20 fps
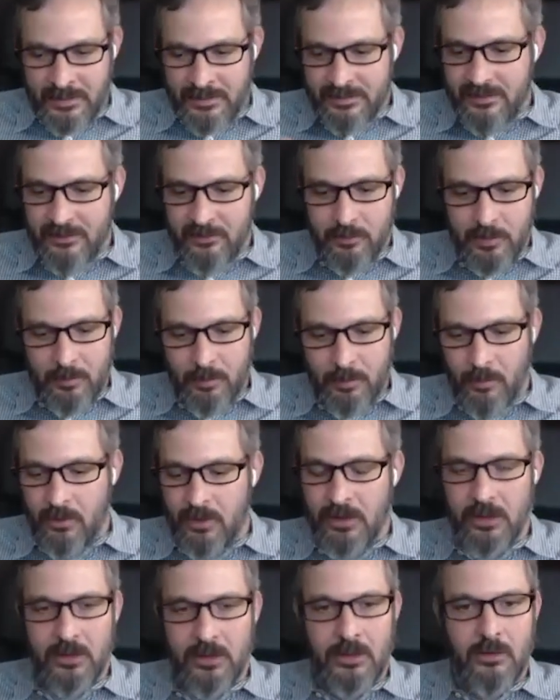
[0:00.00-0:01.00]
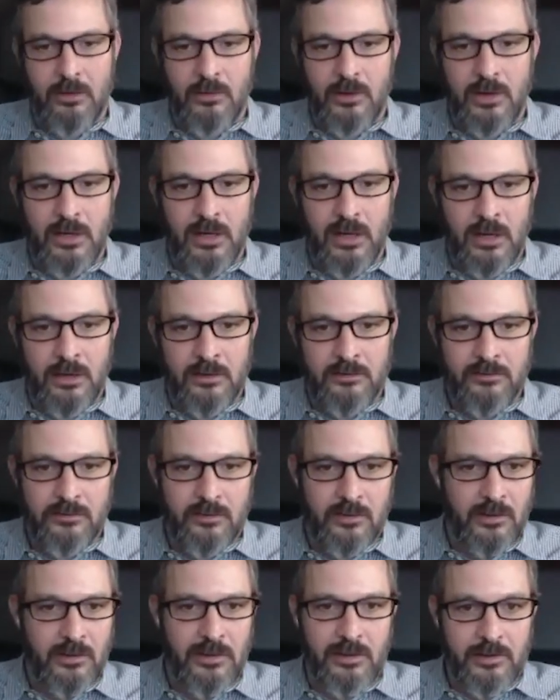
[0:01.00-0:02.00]
get these people,
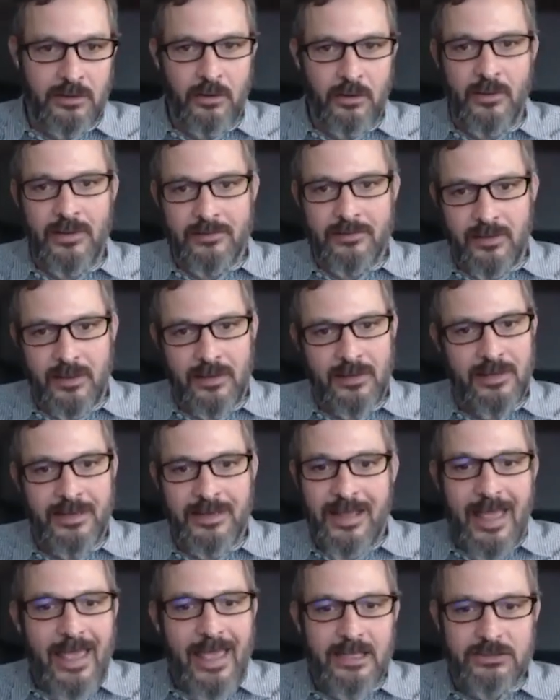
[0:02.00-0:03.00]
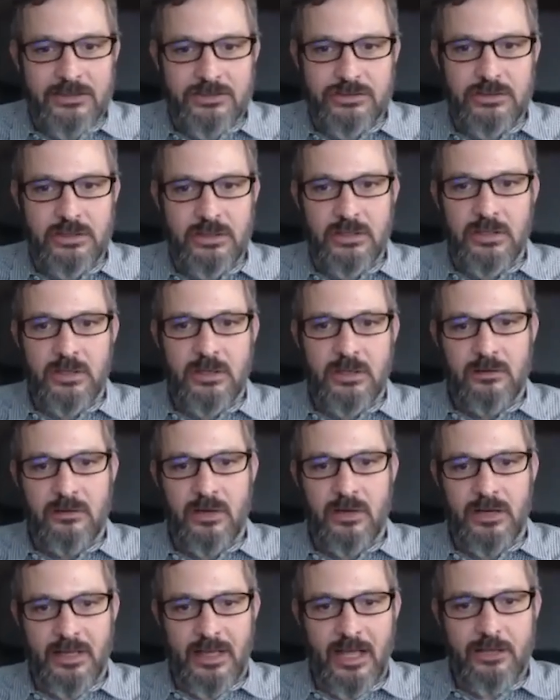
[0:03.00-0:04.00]
as engaged.
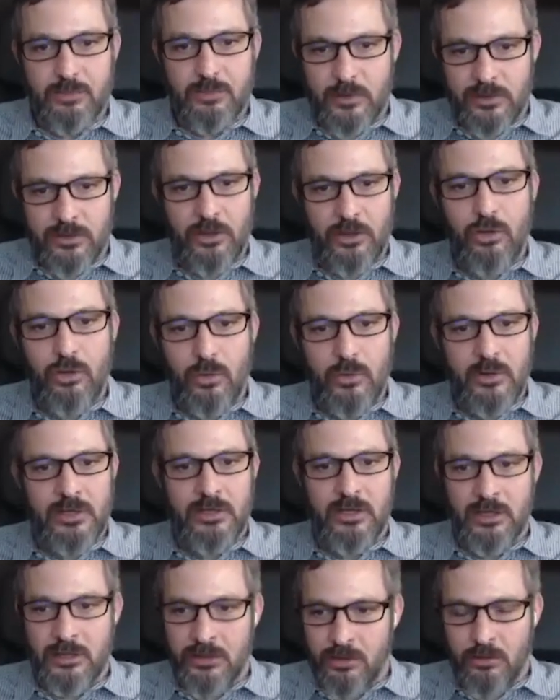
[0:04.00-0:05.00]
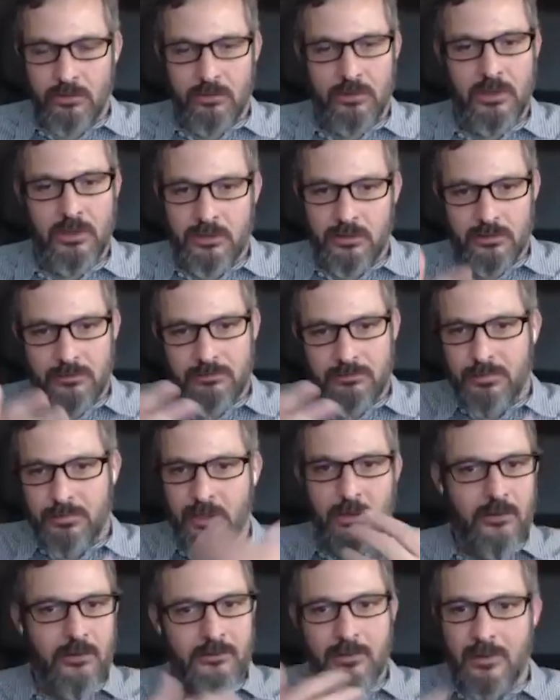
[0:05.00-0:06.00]
right? Engage with you and your,
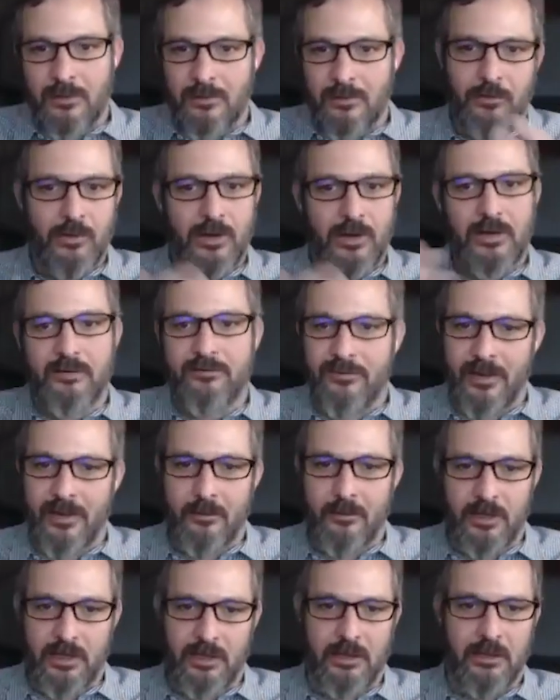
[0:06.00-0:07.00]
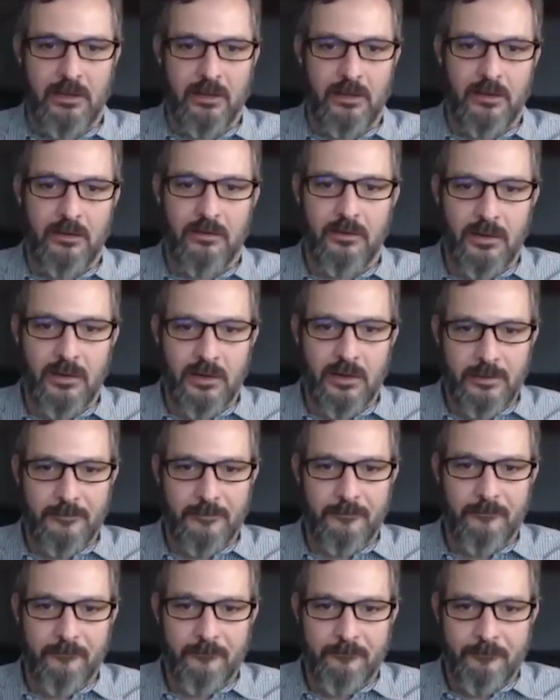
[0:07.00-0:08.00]
create a family, right?
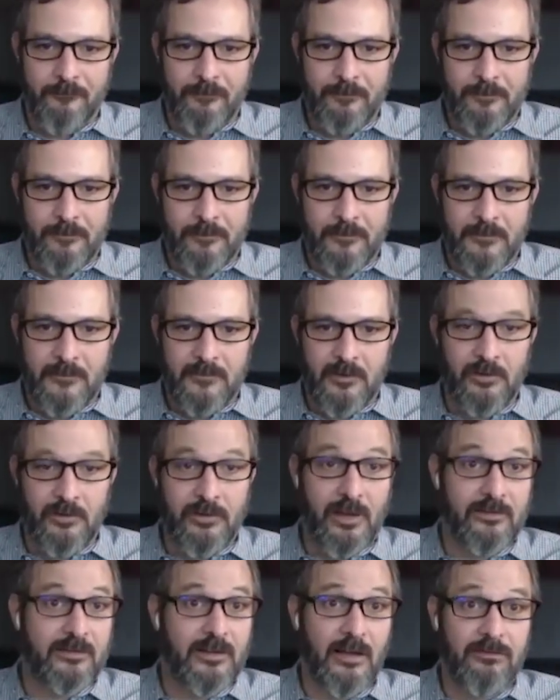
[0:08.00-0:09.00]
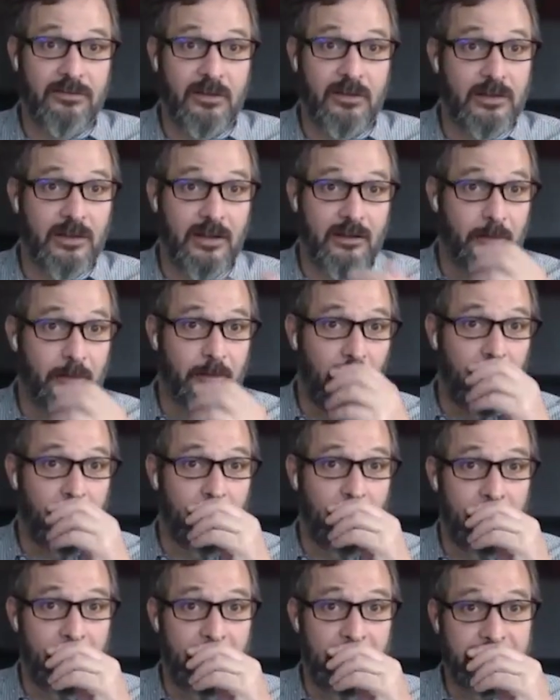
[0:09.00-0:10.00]
So, and that's part of
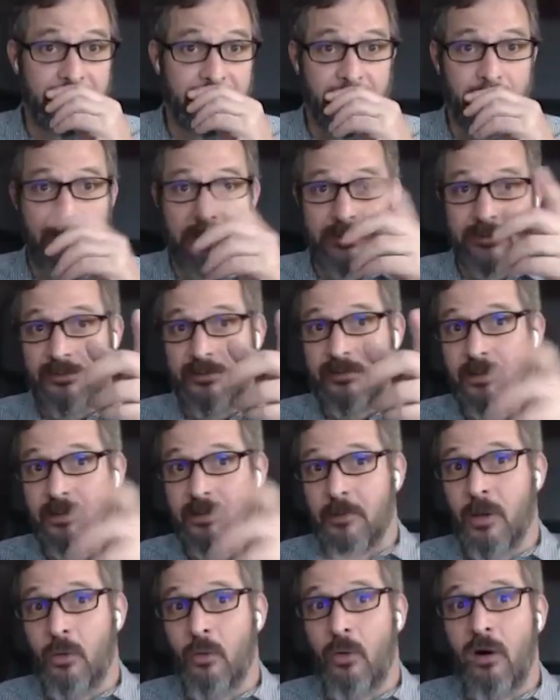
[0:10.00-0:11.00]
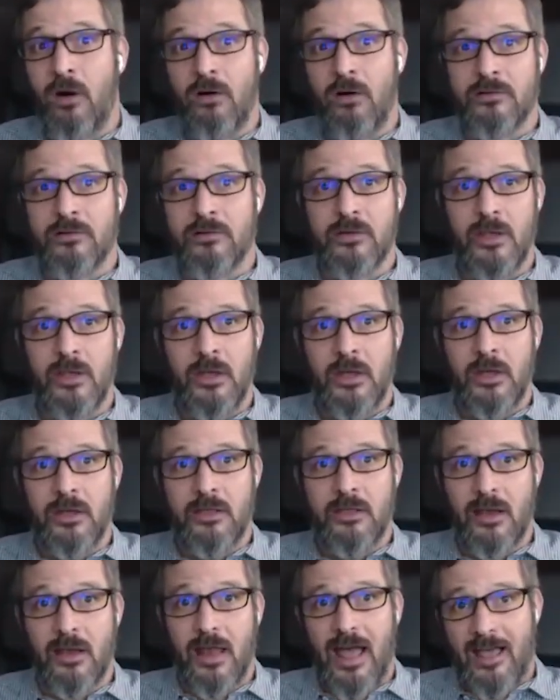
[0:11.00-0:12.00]
my mission, which sits on my wall. Is
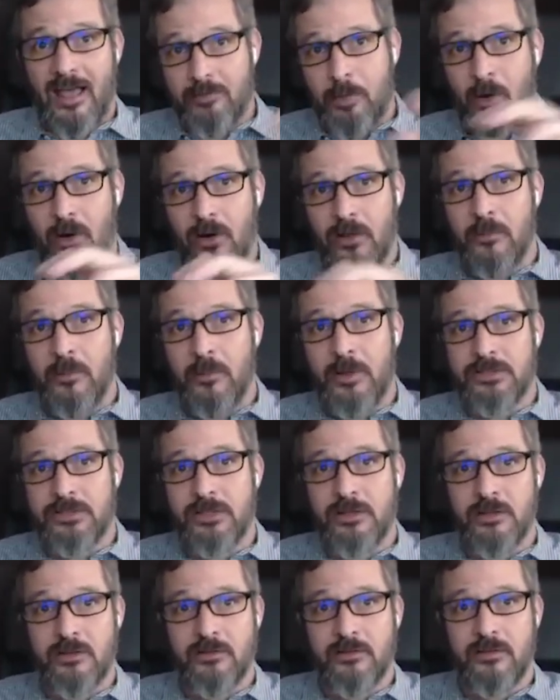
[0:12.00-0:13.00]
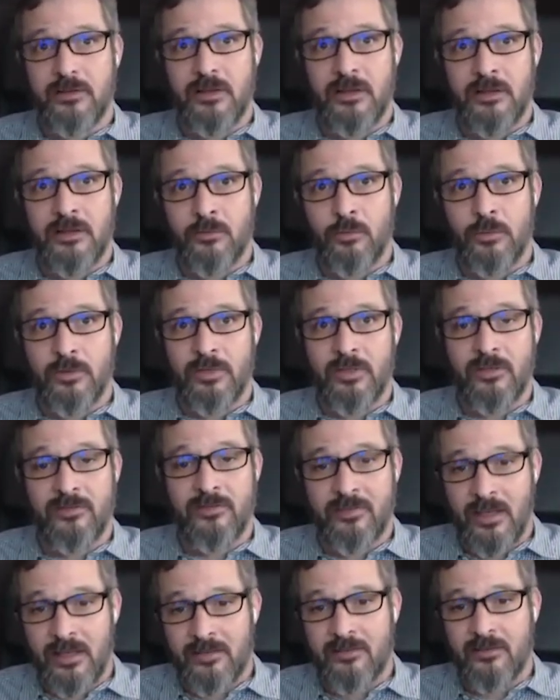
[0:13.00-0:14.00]
the last part of the mission is with a
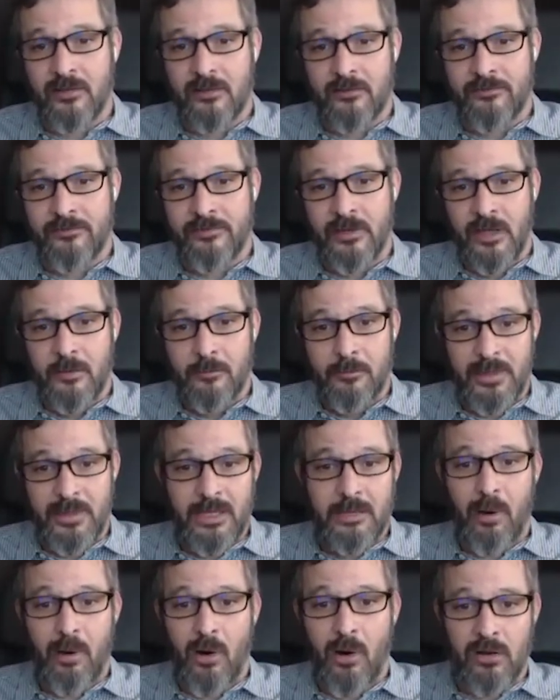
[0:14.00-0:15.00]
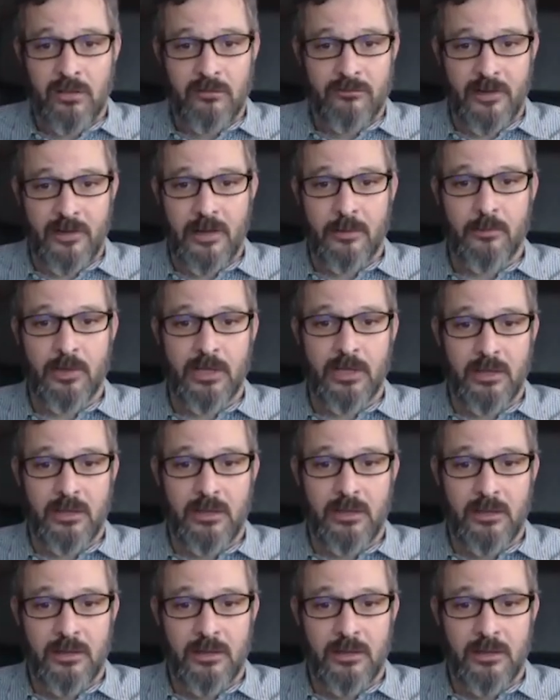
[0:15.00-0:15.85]
sense of being part of the family,